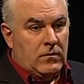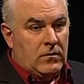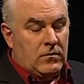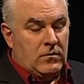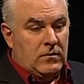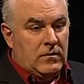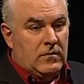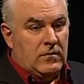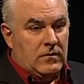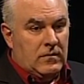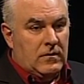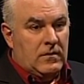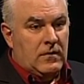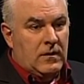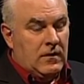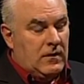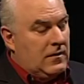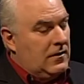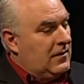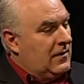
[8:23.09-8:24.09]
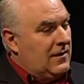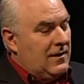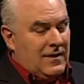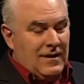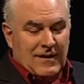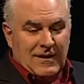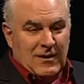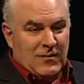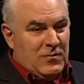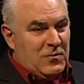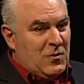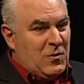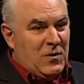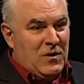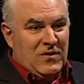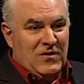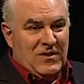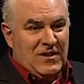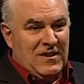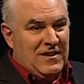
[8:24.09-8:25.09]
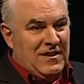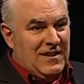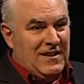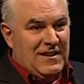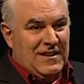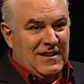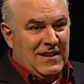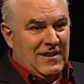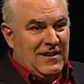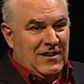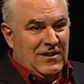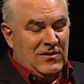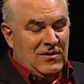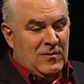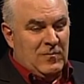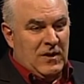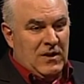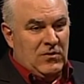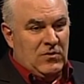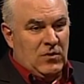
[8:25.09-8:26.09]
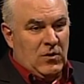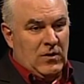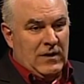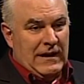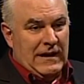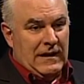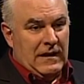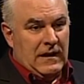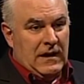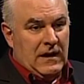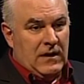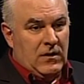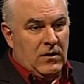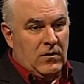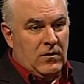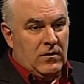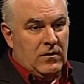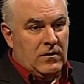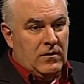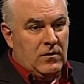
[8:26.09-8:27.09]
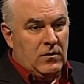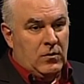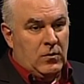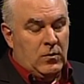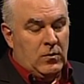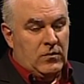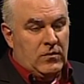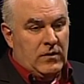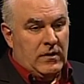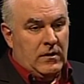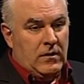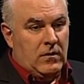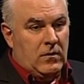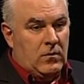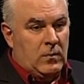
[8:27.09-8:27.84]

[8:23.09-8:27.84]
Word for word: A so kid from Quincy. Yeah, kid from that. Quincy. Yeah. And, that, and, she met Joe Catalano, who was a